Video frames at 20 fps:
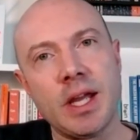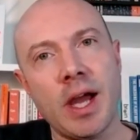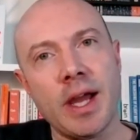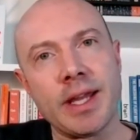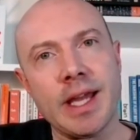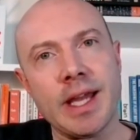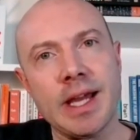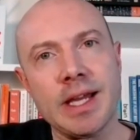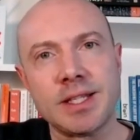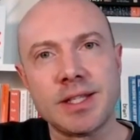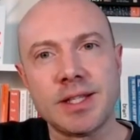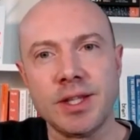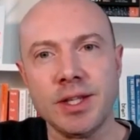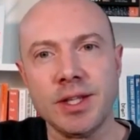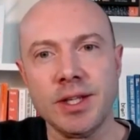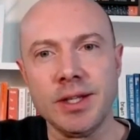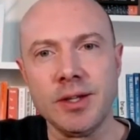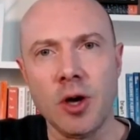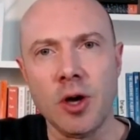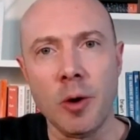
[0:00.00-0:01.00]
I guess,
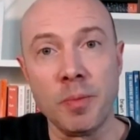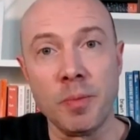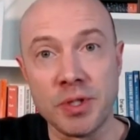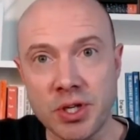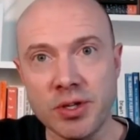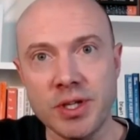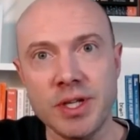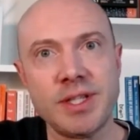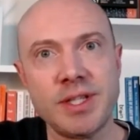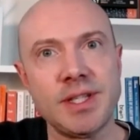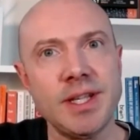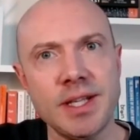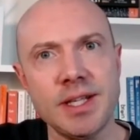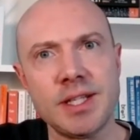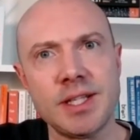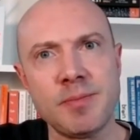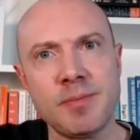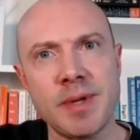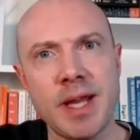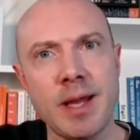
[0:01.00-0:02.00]
the opportunity
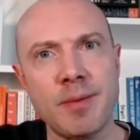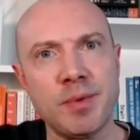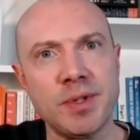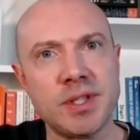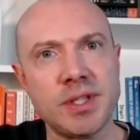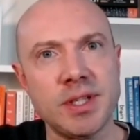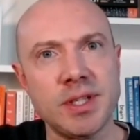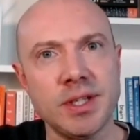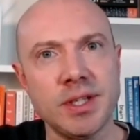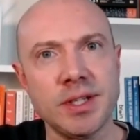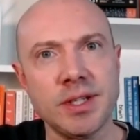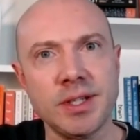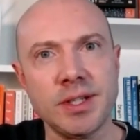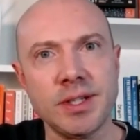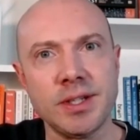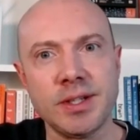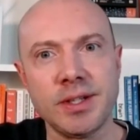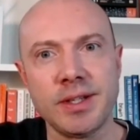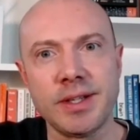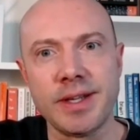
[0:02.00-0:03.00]
to be able
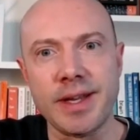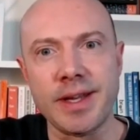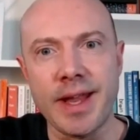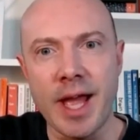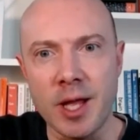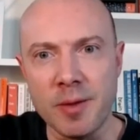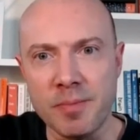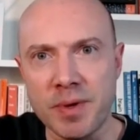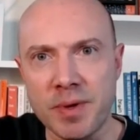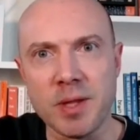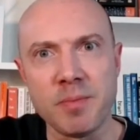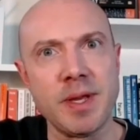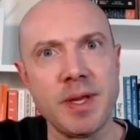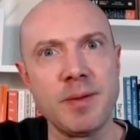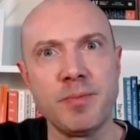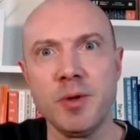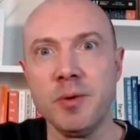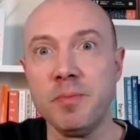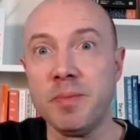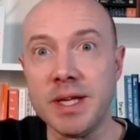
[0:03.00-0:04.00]
to help other
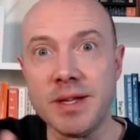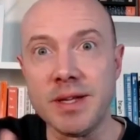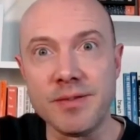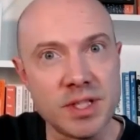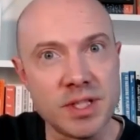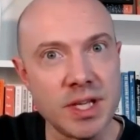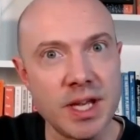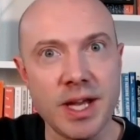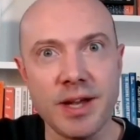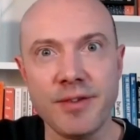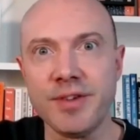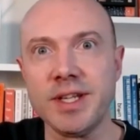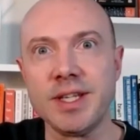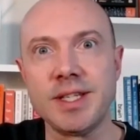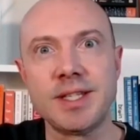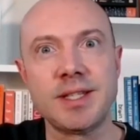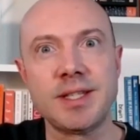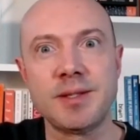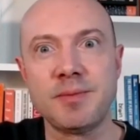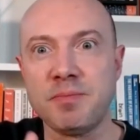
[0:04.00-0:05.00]
people, be of
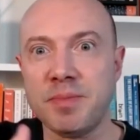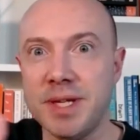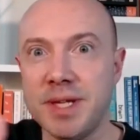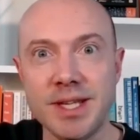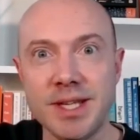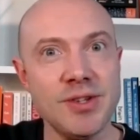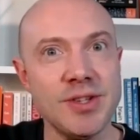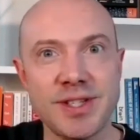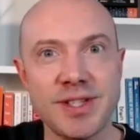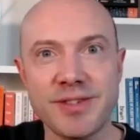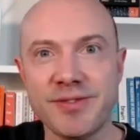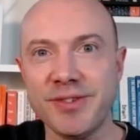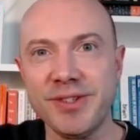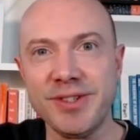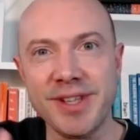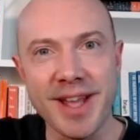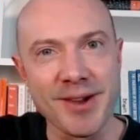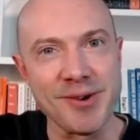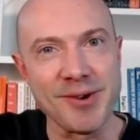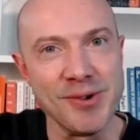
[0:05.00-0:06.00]
service, be
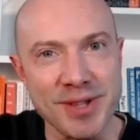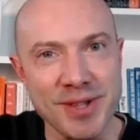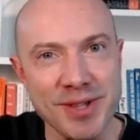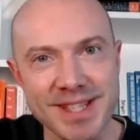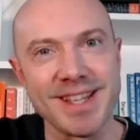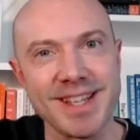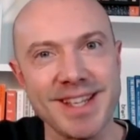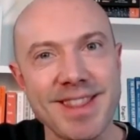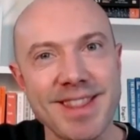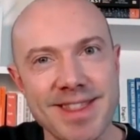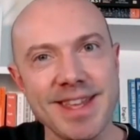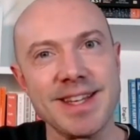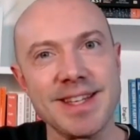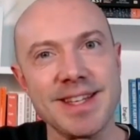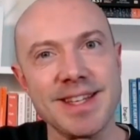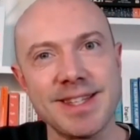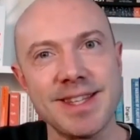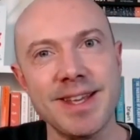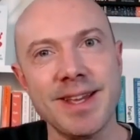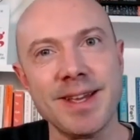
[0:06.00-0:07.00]
useful, like all these other
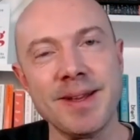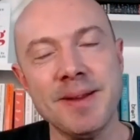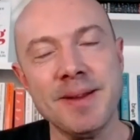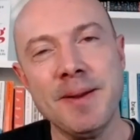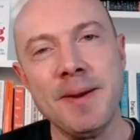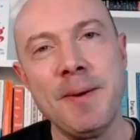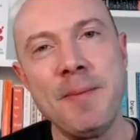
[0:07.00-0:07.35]
things that